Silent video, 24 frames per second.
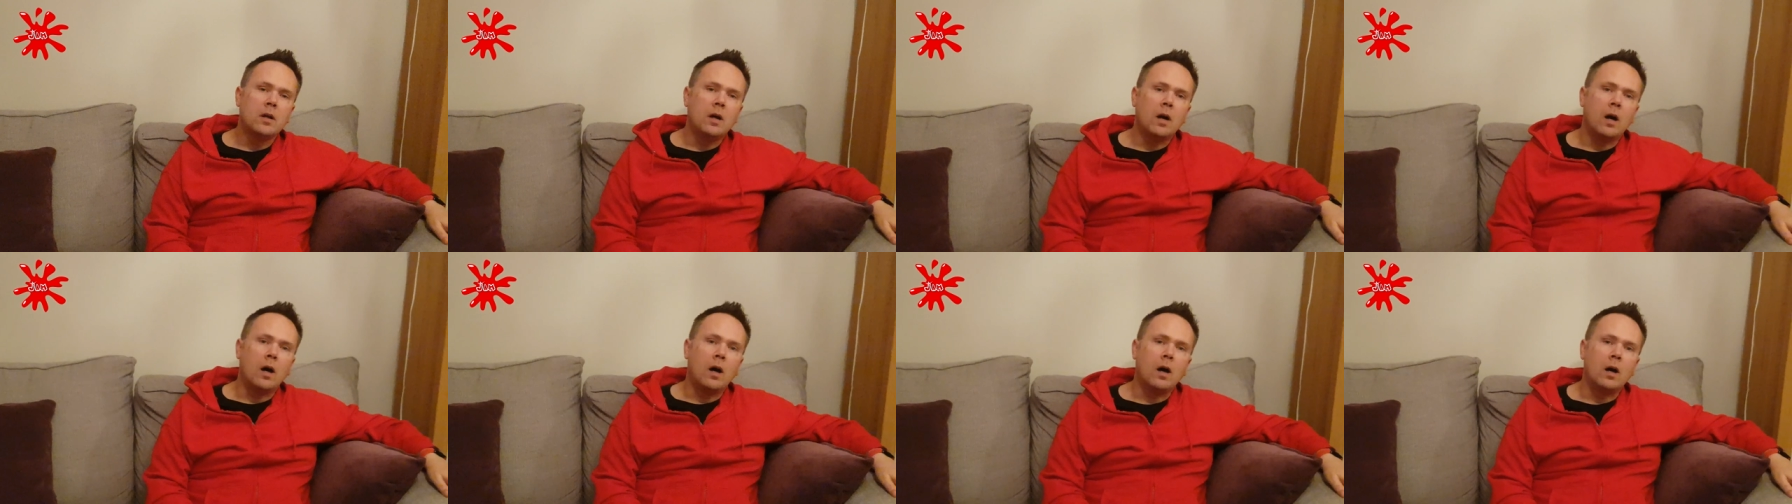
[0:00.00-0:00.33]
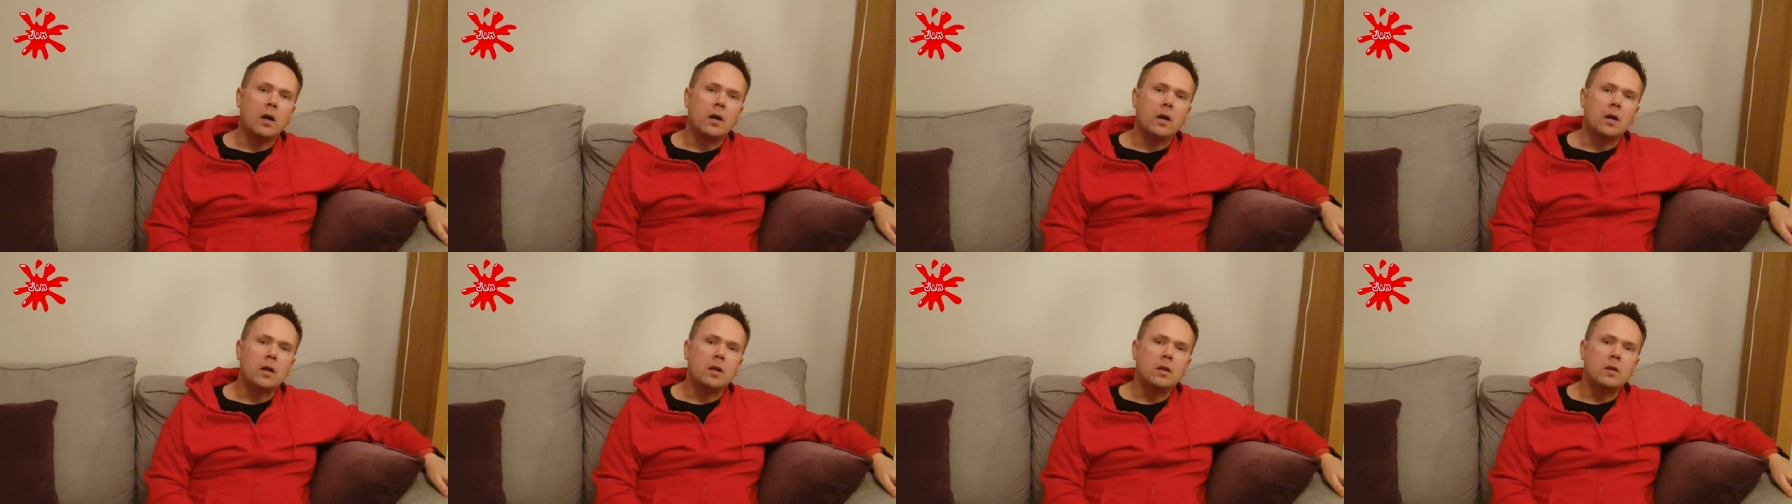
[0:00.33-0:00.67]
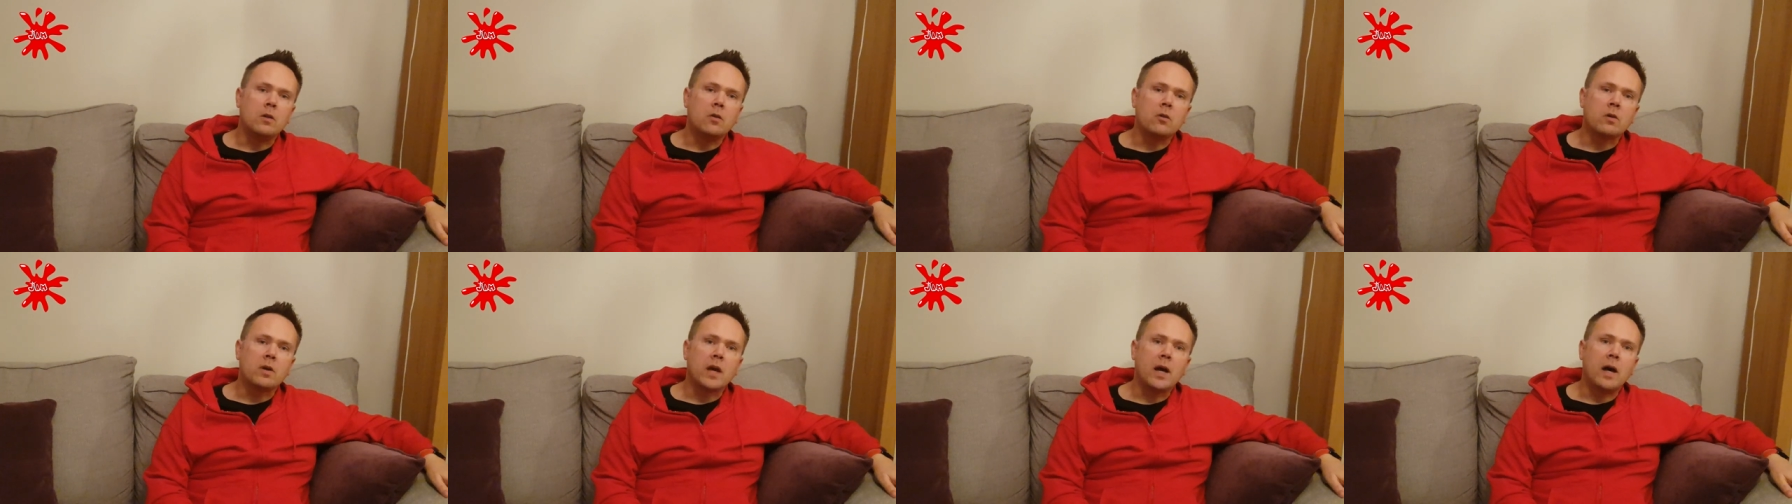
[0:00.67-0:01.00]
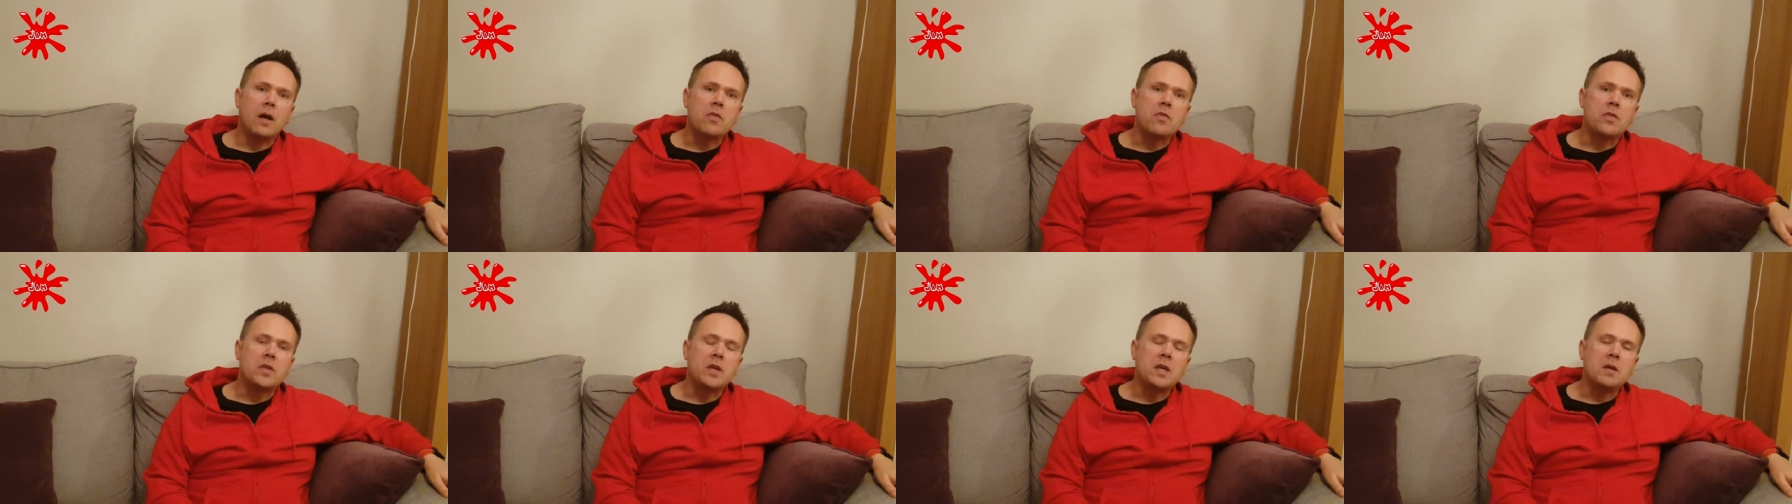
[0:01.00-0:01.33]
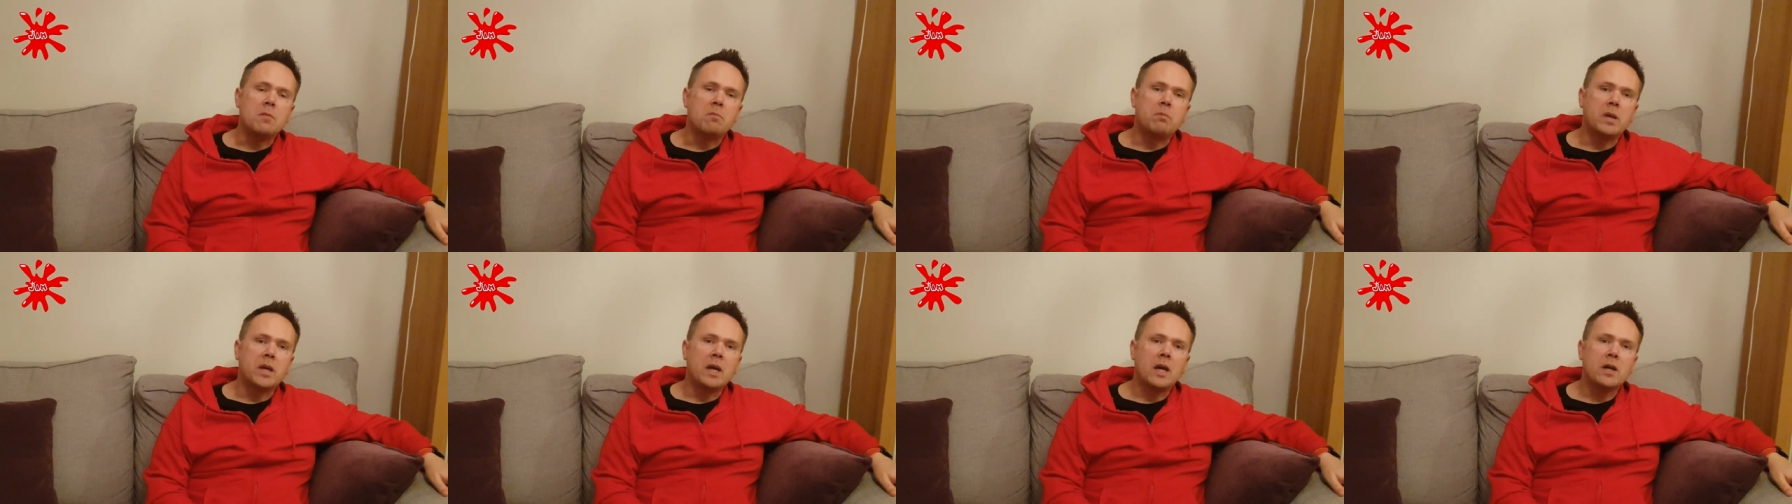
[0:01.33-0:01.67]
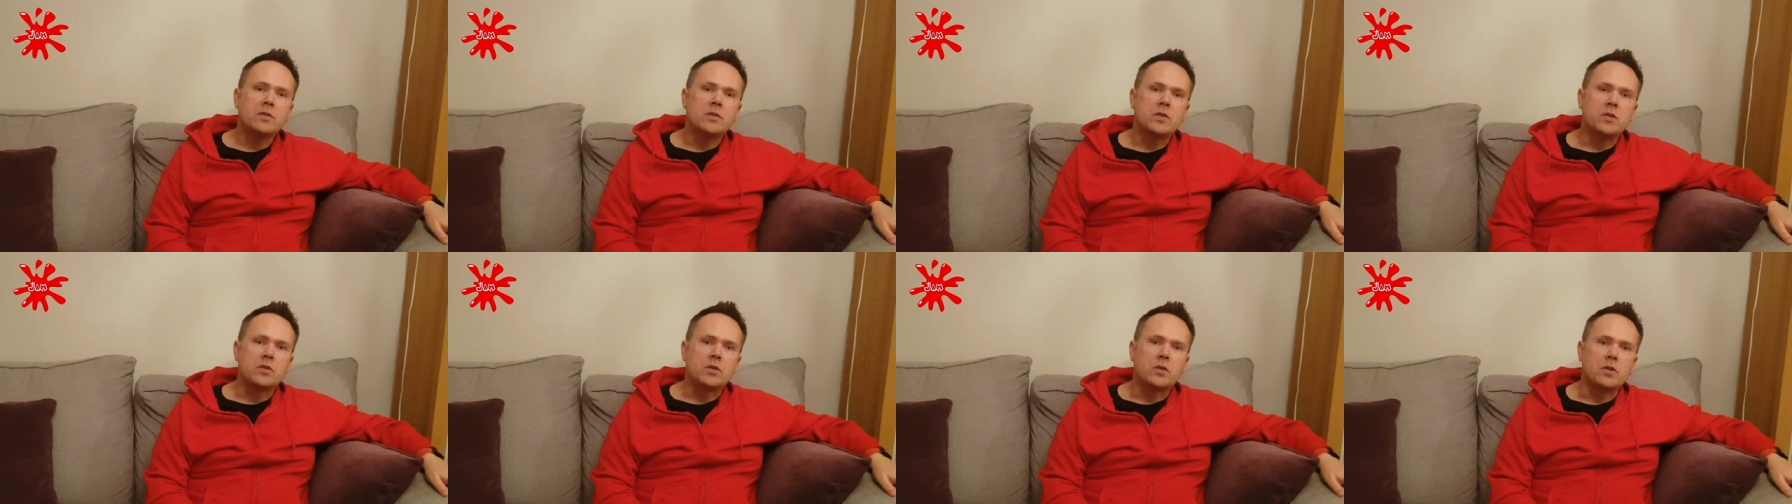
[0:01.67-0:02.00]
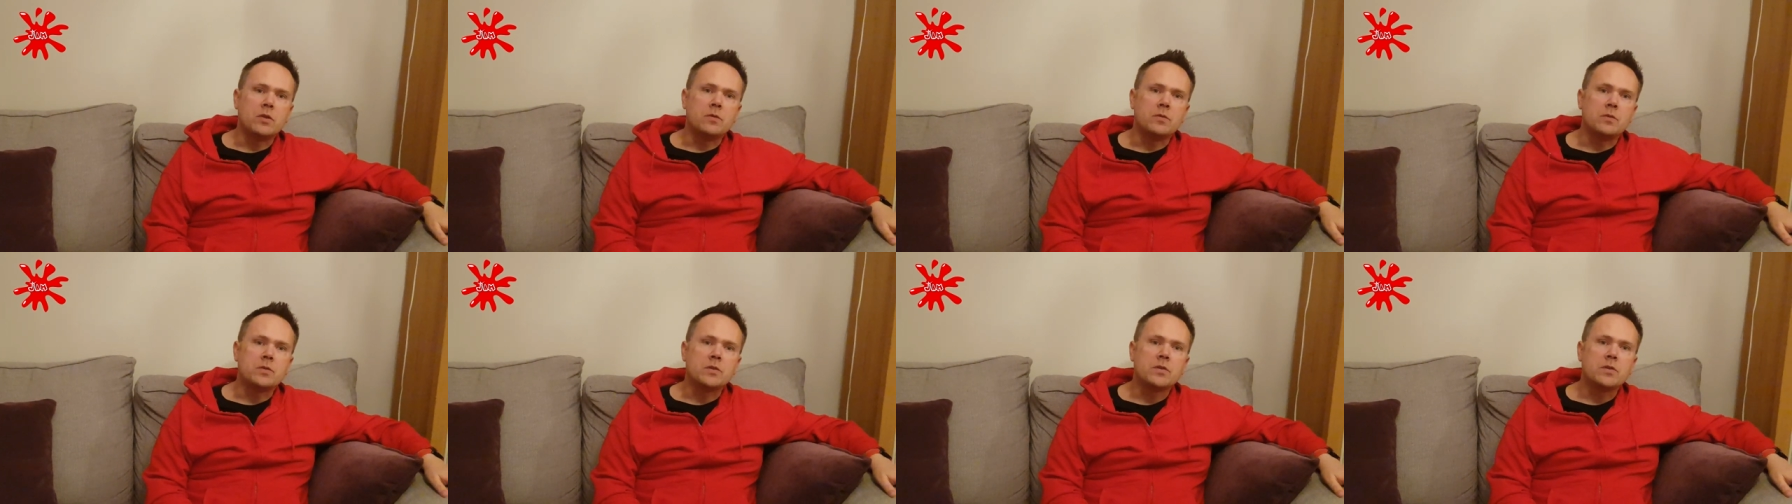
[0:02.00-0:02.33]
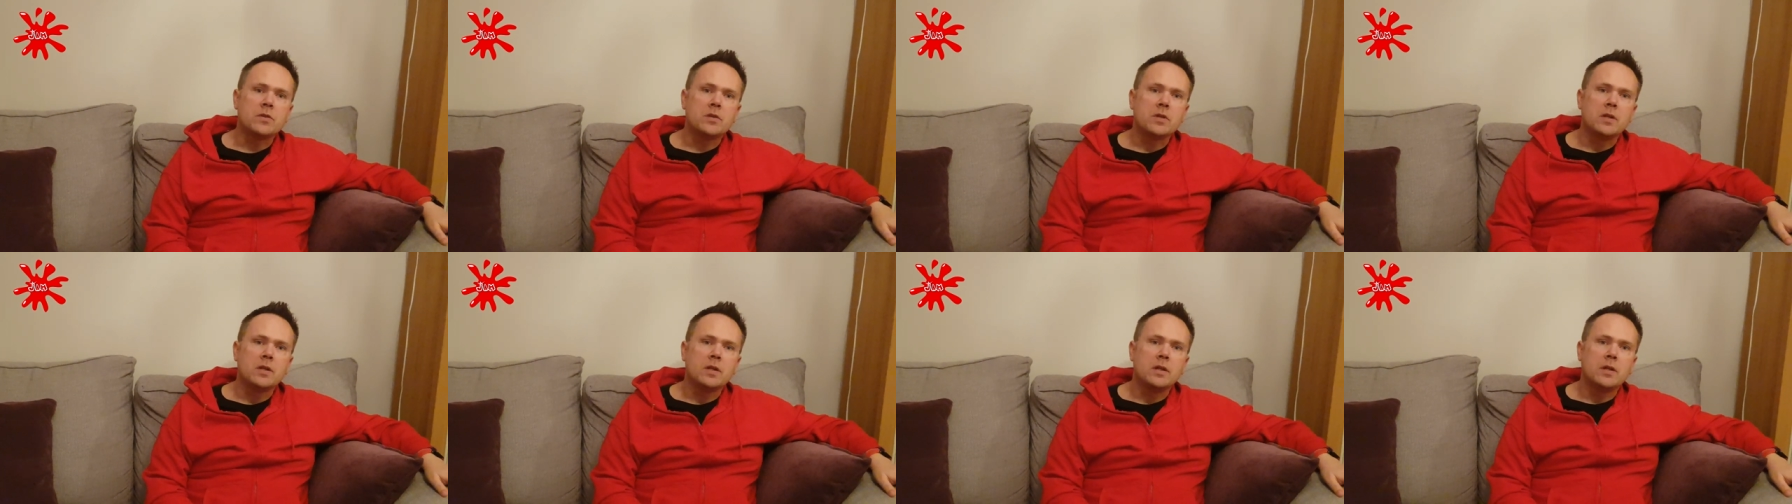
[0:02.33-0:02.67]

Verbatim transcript: our look at the Beatitudes